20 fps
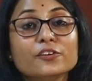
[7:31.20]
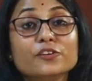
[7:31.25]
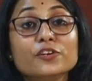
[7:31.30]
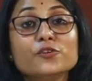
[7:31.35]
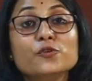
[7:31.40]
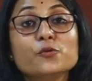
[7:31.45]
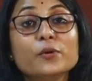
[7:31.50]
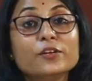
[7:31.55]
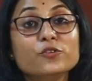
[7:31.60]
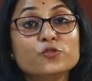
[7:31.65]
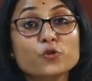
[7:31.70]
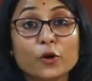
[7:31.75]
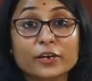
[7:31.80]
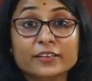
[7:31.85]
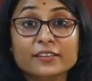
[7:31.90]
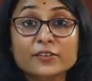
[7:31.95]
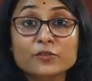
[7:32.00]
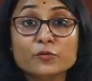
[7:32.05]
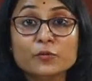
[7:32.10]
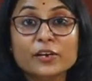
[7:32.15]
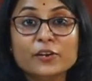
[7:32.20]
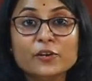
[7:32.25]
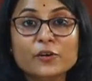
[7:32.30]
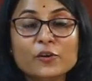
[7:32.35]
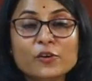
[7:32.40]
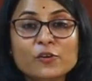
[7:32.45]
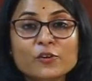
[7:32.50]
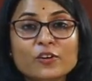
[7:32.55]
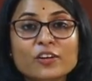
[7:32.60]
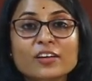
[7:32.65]
Did you enjoy this
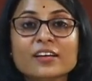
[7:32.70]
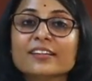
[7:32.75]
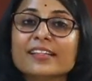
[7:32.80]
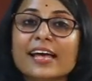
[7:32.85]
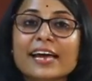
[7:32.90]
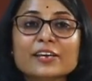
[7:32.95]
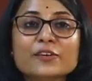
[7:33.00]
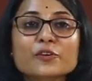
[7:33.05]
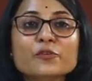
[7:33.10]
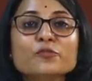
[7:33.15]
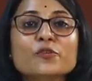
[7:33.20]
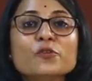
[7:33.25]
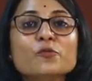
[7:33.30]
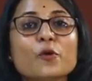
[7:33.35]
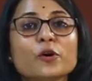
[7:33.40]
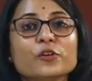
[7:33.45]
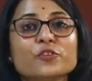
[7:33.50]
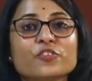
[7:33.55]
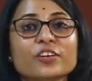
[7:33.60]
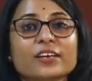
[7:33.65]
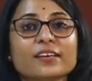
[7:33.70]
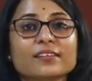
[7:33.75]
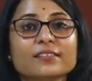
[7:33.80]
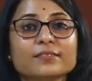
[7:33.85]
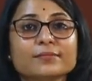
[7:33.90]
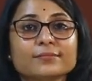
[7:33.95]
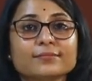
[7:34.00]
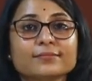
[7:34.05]
video? Thank you for watching.